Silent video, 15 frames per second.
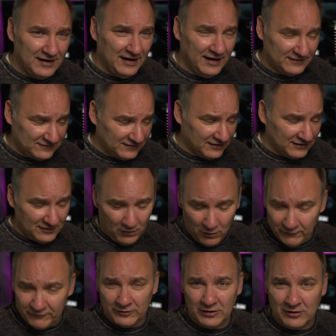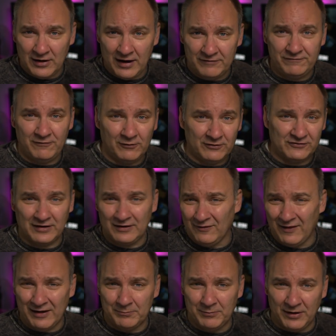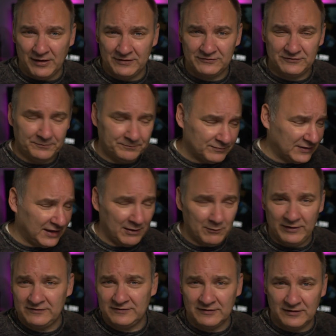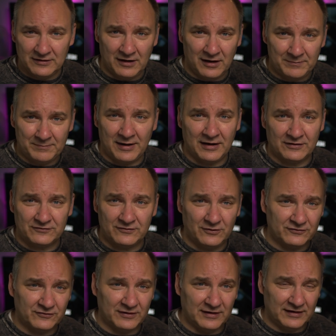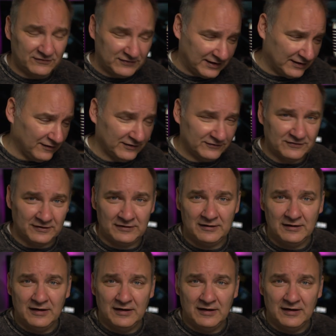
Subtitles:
It's an over-ear headphone. It's getting a lot of buzz. Can't wait to unbox those and take a listen.